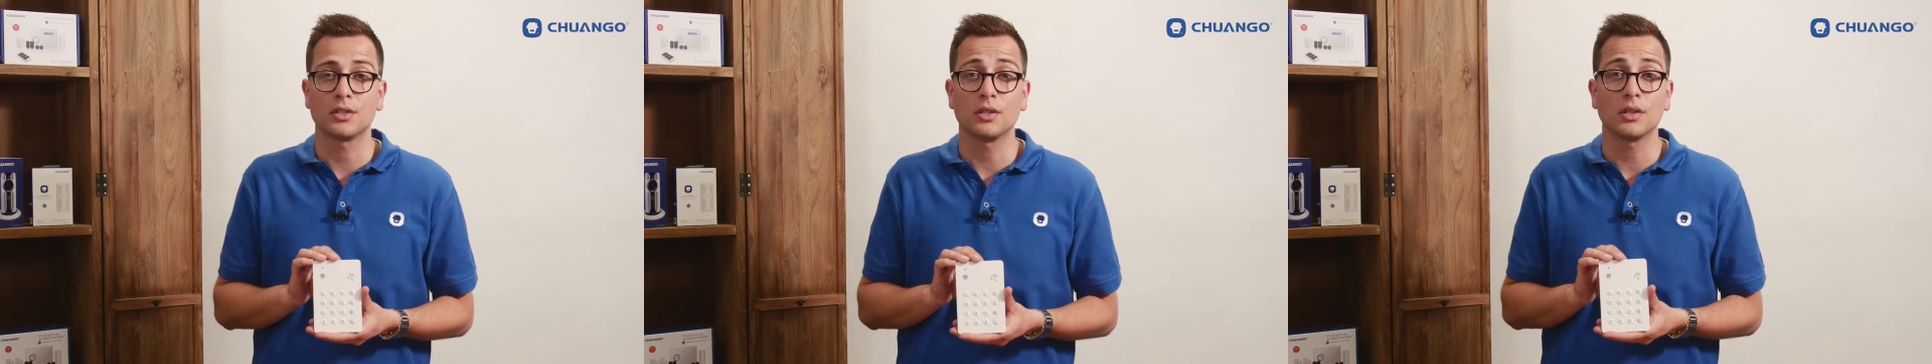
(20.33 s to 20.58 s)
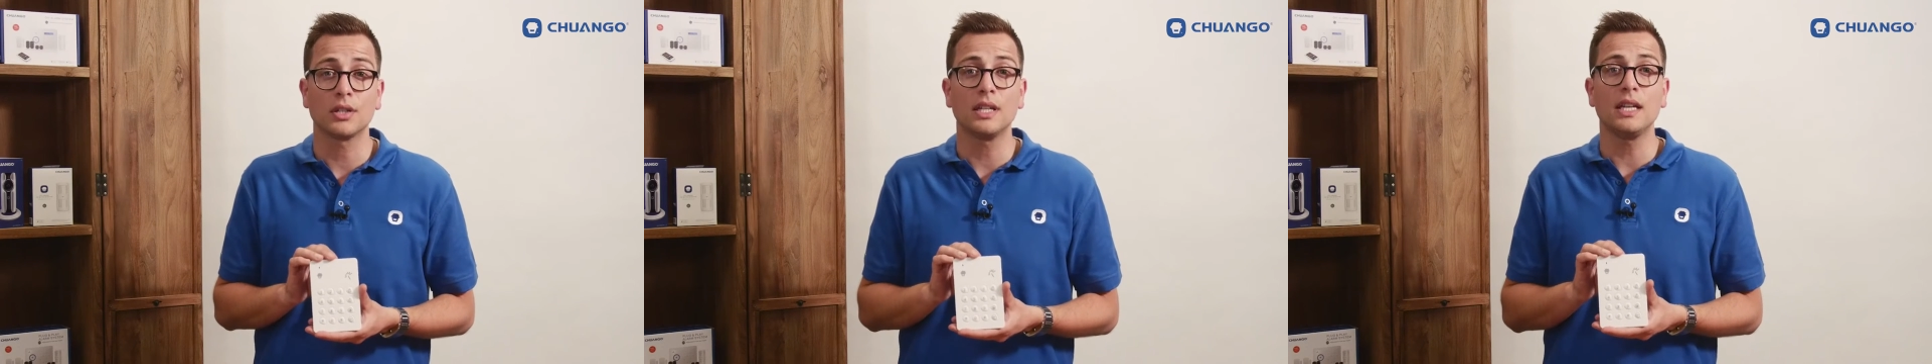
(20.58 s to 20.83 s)

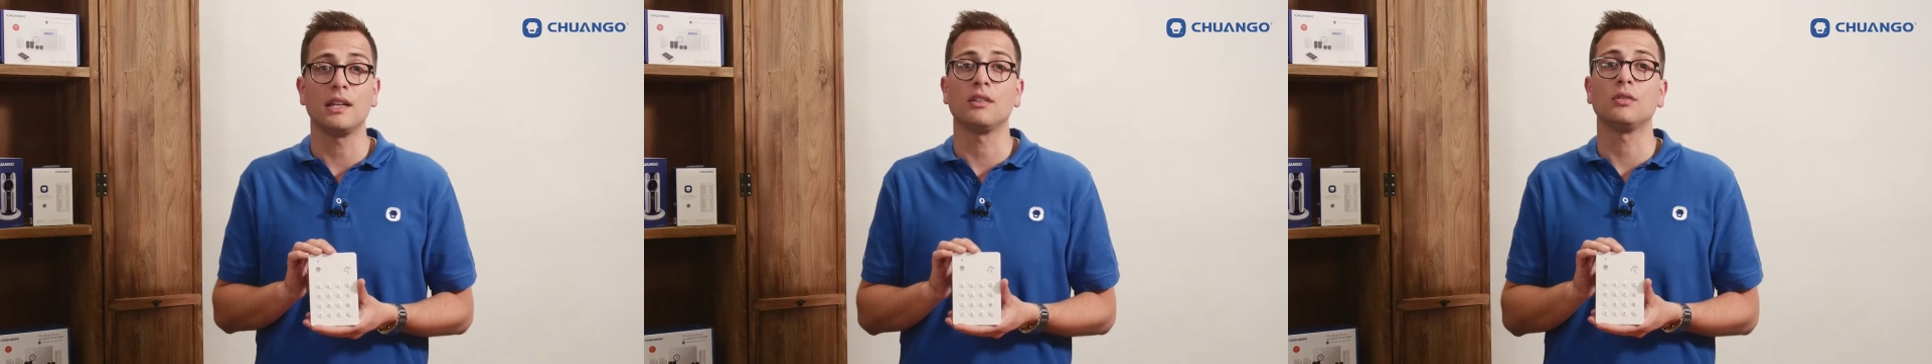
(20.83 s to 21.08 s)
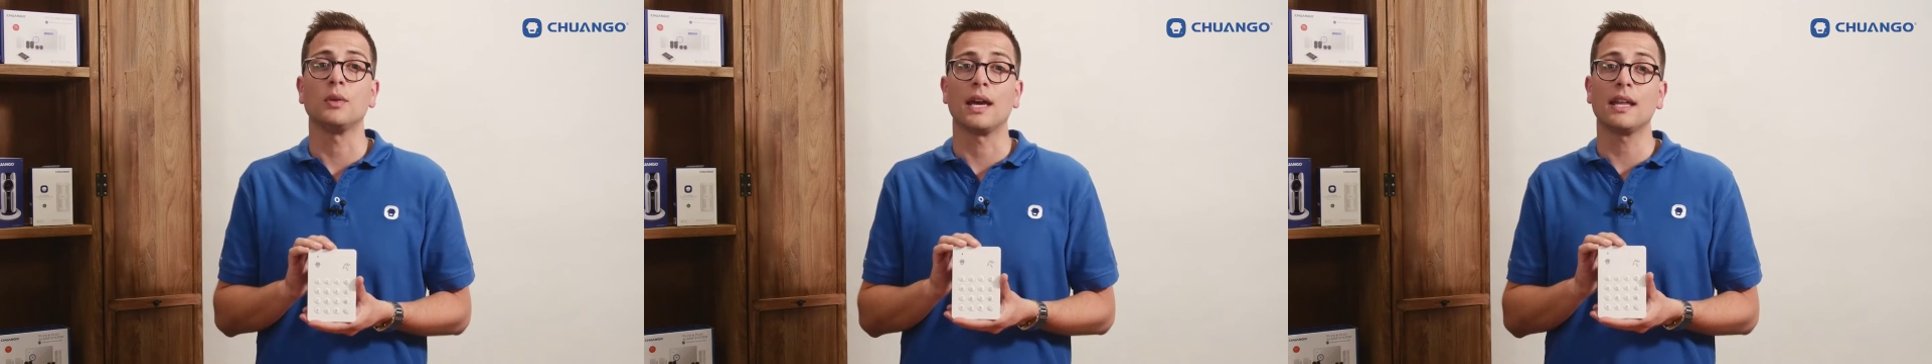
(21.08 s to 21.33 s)
not needing
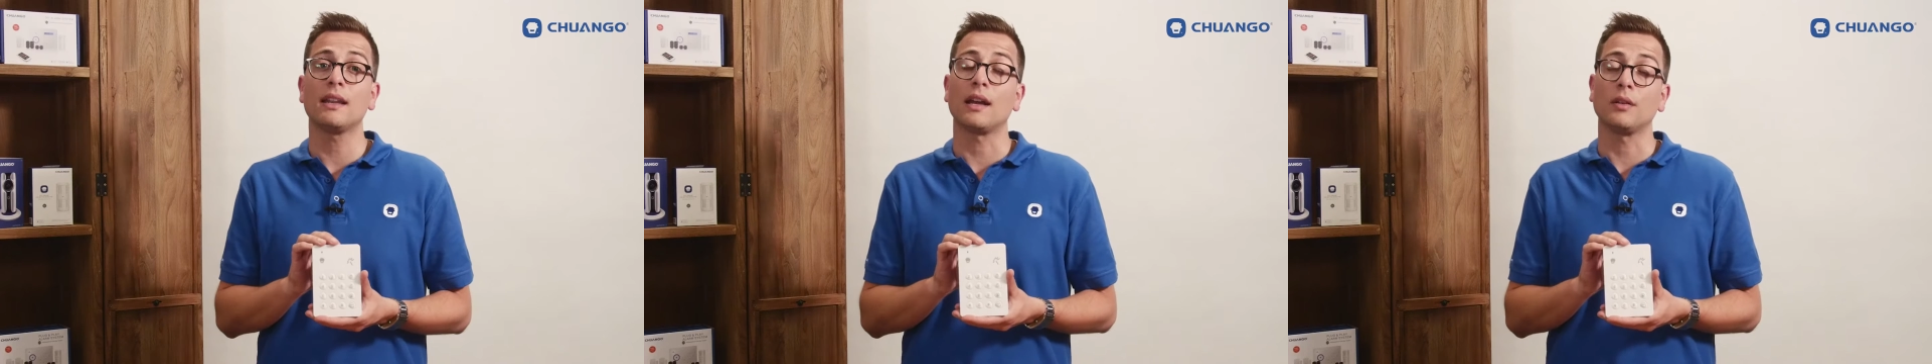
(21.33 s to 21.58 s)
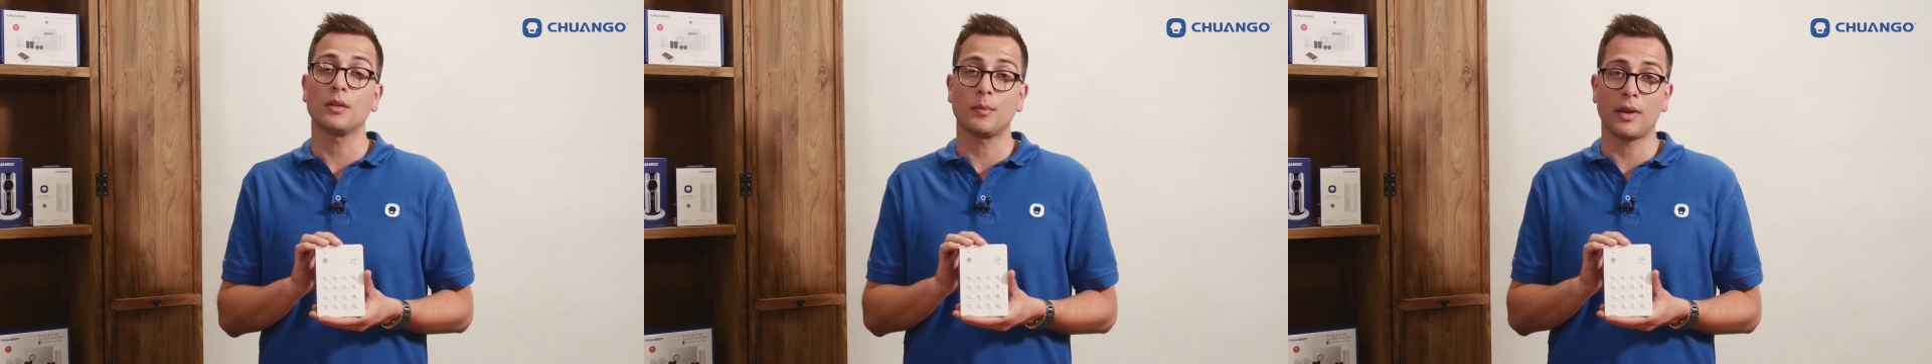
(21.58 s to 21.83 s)
to hand
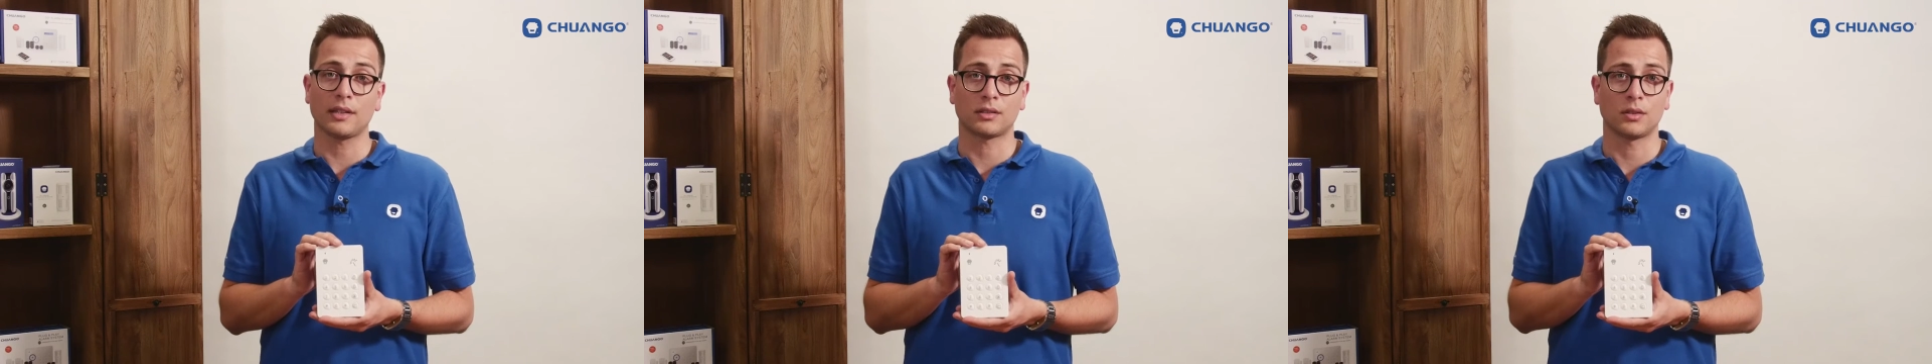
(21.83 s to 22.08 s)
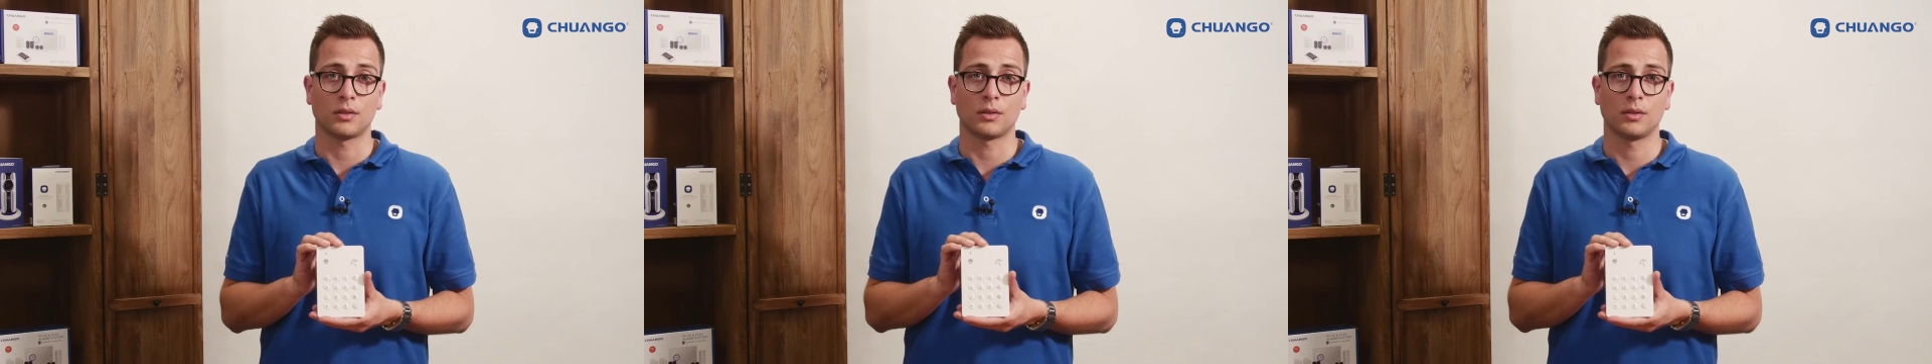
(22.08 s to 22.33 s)
out the
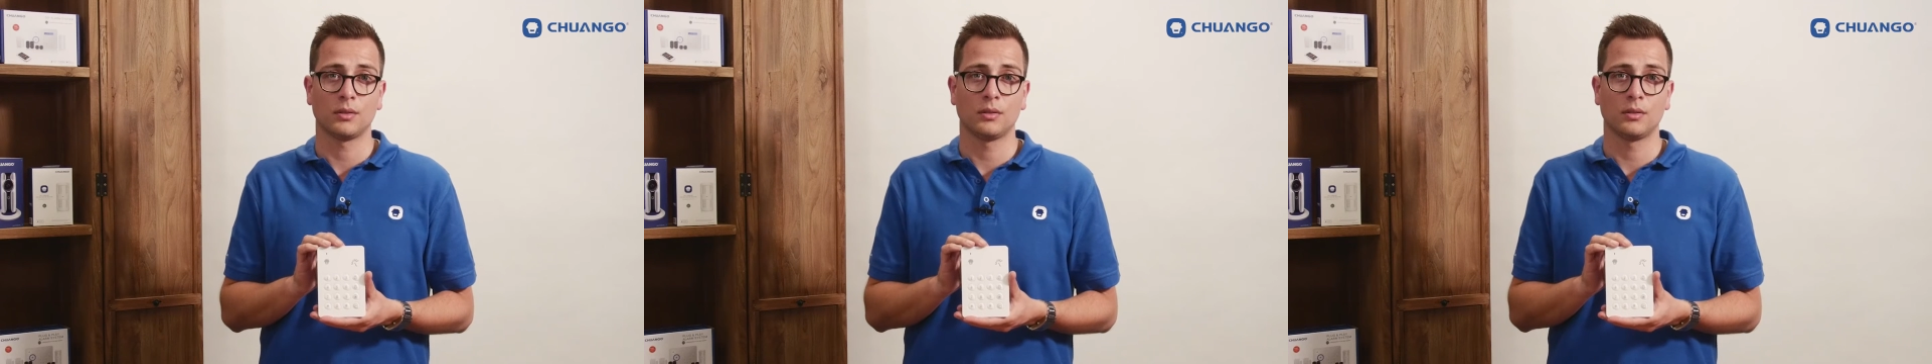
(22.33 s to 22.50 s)
passcode.